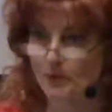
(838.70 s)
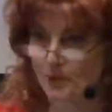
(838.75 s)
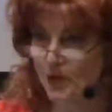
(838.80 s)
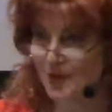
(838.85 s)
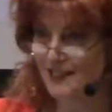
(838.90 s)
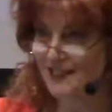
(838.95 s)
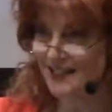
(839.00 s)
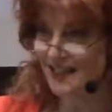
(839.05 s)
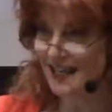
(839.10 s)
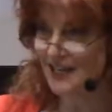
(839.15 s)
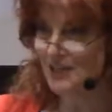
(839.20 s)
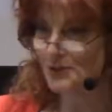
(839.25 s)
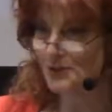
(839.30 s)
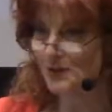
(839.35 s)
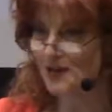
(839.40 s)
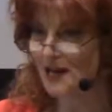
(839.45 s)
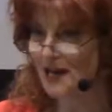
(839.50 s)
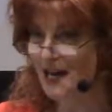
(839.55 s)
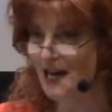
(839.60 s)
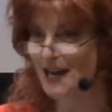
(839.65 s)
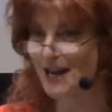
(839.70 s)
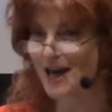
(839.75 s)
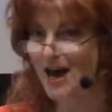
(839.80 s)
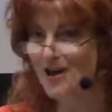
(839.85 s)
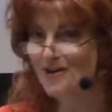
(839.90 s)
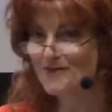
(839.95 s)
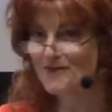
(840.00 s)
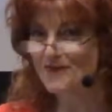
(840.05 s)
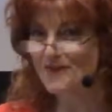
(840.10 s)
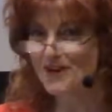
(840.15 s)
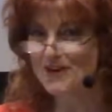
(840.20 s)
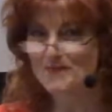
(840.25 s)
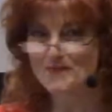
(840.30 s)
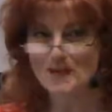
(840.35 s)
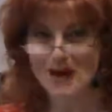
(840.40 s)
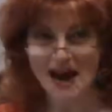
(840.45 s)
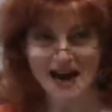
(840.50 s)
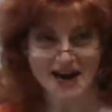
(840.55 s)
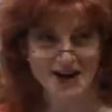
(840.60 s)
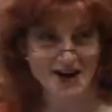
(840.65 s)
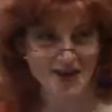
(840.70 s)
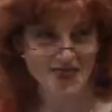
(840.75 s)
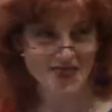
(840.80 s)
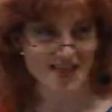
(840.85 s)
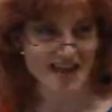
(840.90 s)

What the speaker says: press last week. I got a lot of feedback on